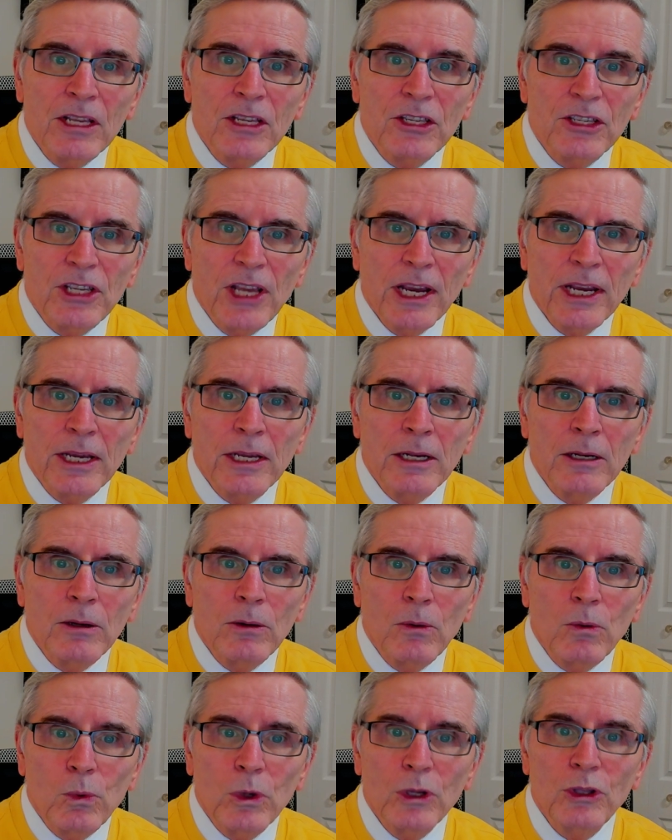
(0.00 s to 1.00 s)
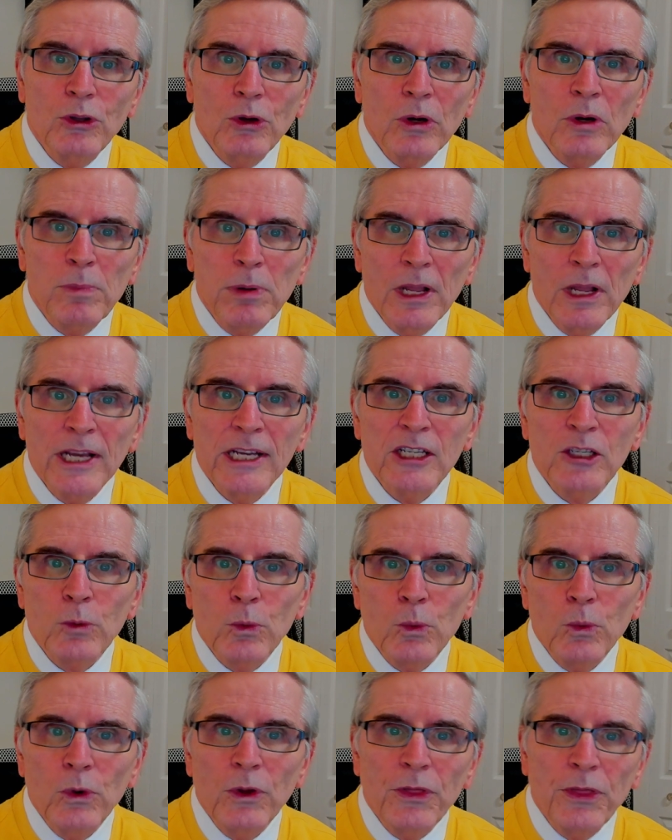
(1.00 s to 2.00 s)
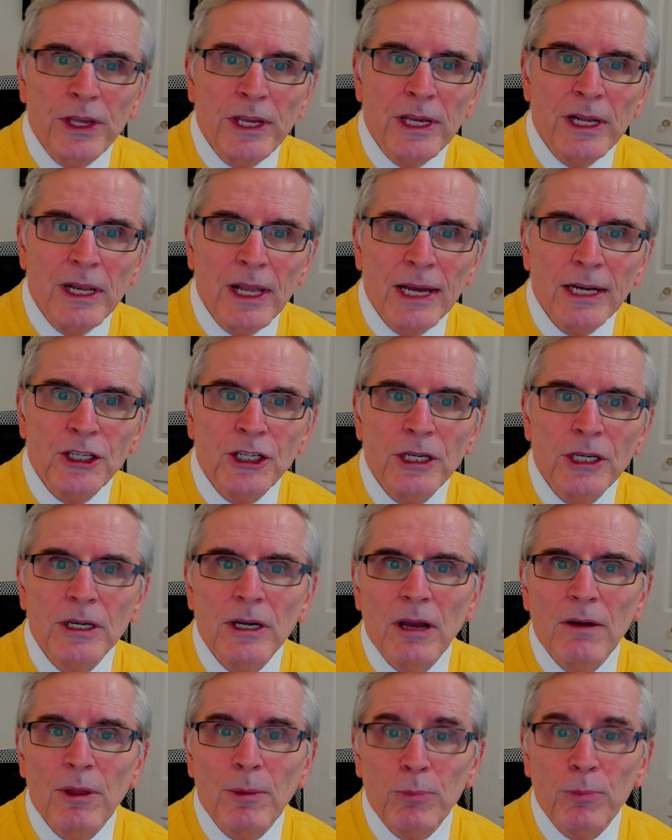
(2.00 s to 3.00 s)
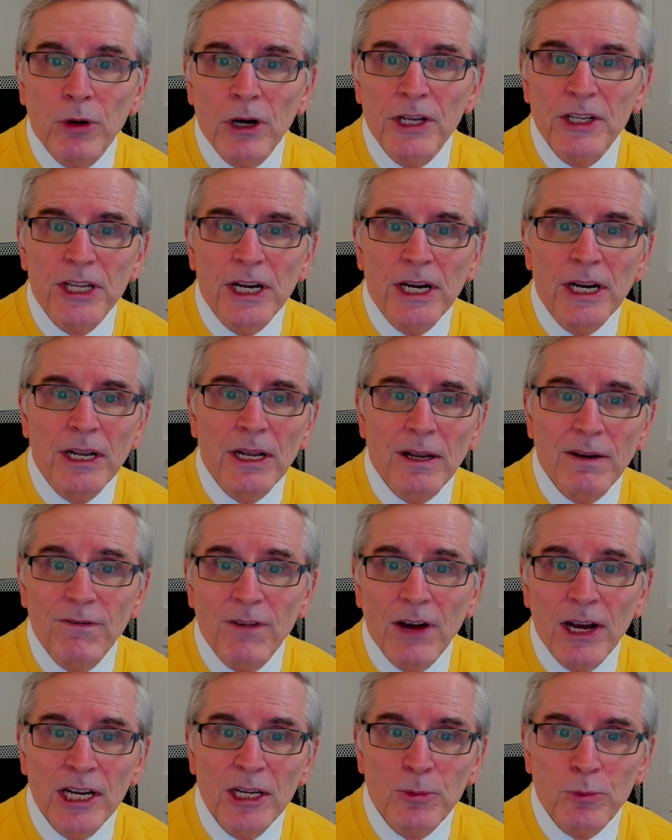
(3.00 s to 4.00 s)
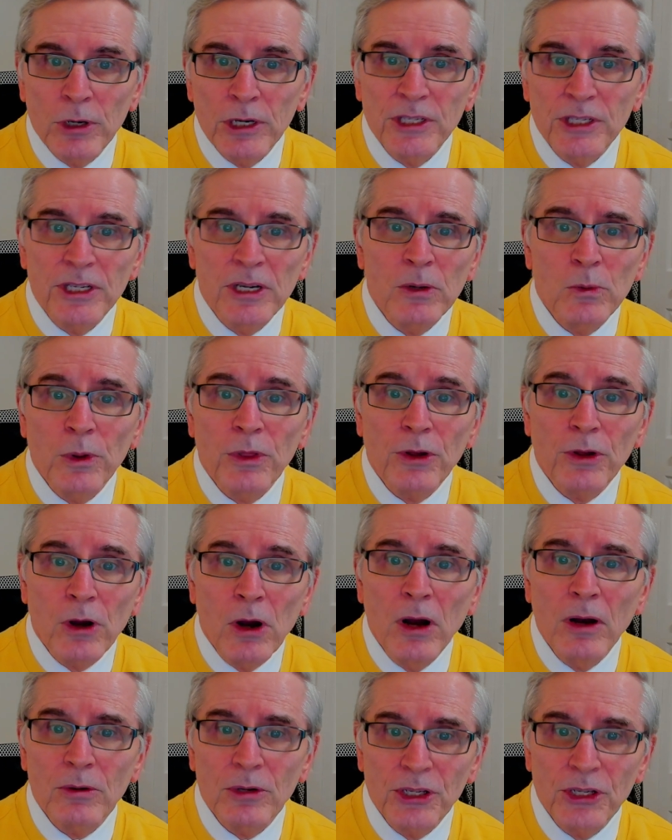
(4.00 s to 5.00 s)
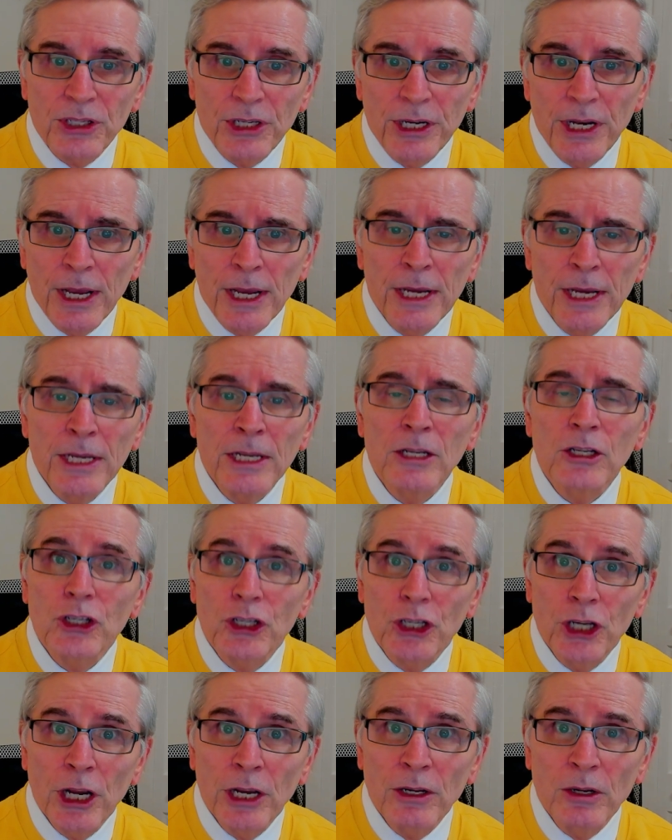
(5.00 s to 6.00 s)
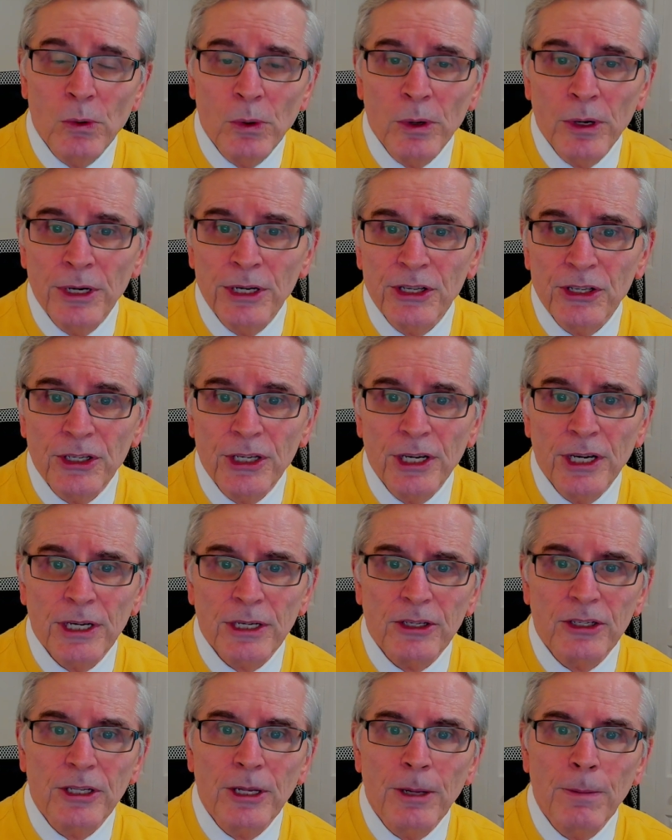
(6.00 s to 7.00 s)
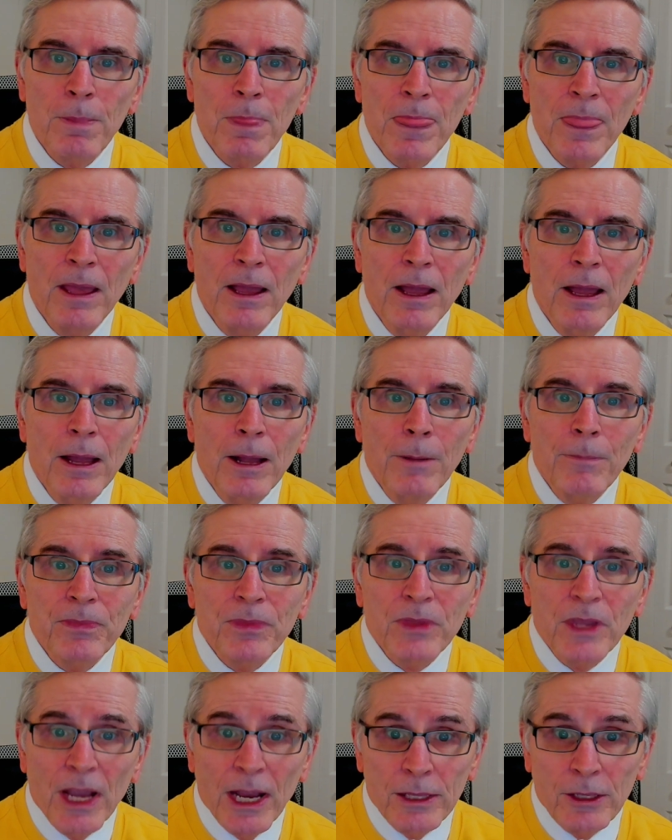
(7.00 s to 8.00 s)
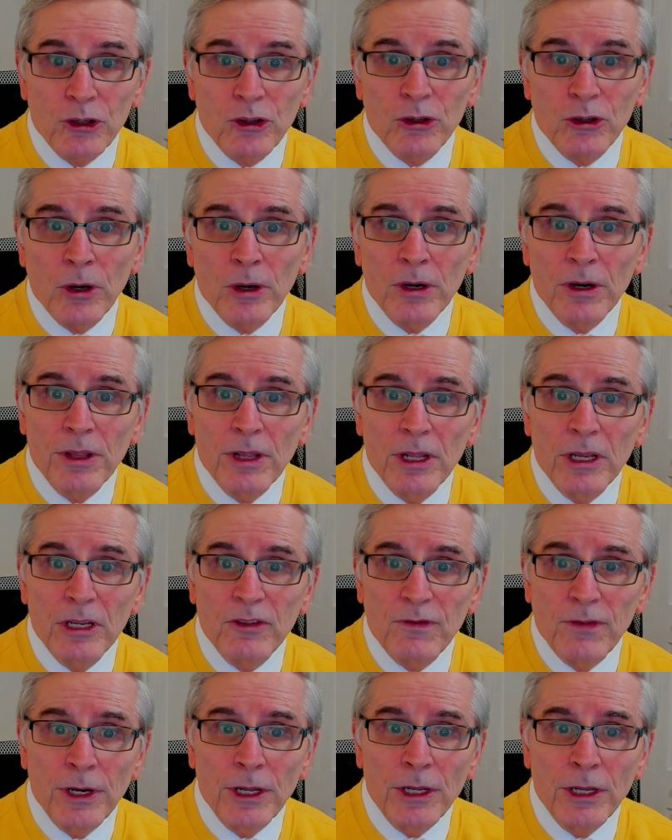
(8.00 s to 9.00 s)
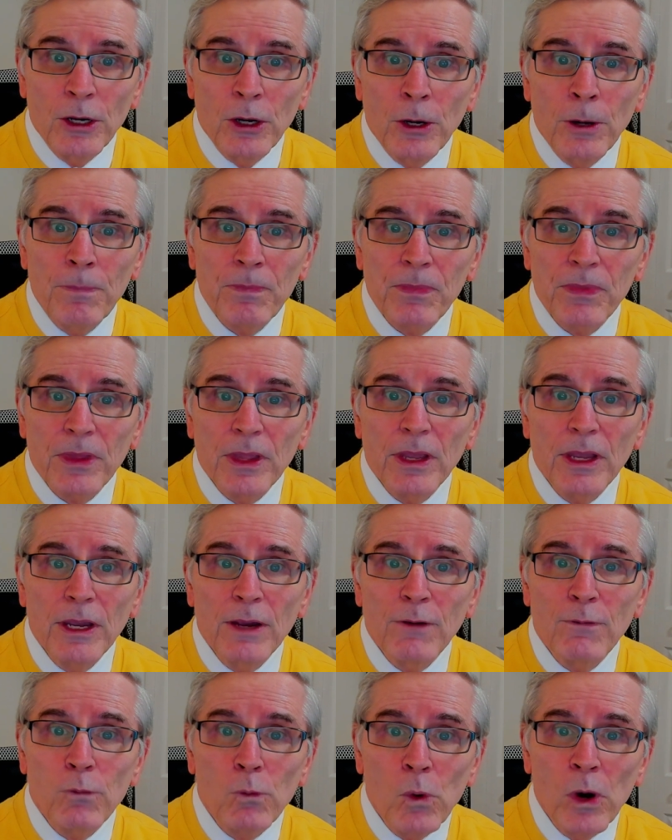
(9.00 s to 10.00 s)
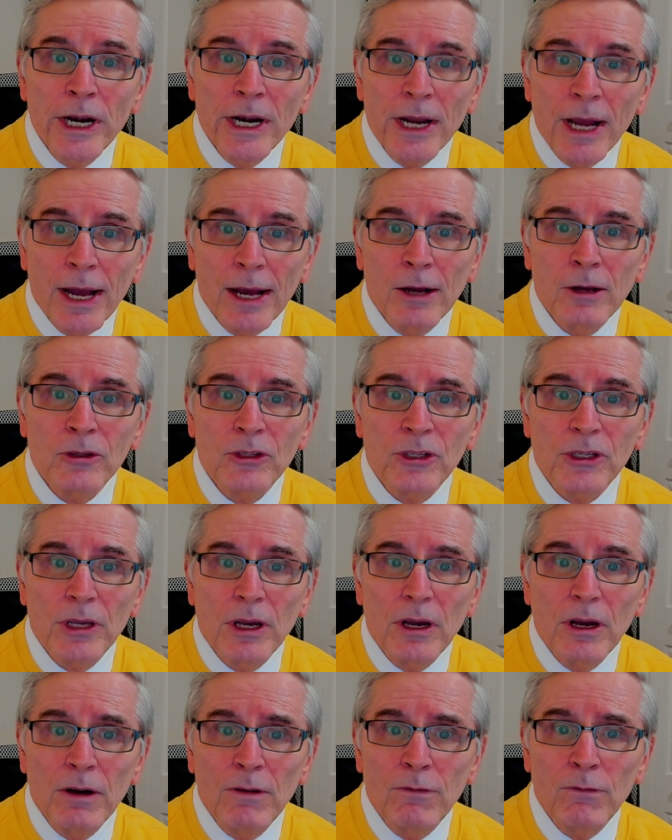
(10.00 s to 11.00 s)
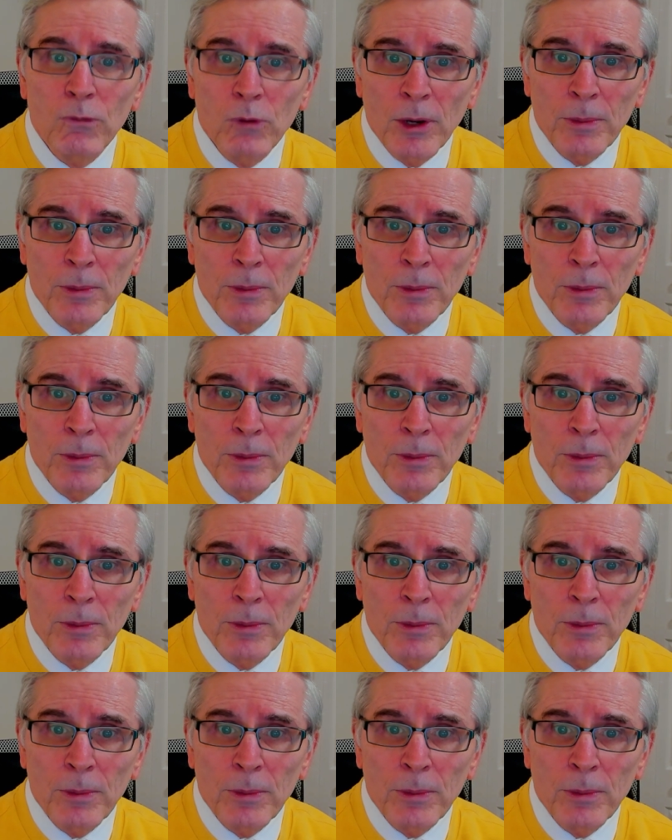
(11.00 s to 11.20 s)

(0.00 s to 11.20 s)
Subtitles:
Second, what took place with the election of the president and vice president with Congress today, January 6th. At the start of this video, if one House of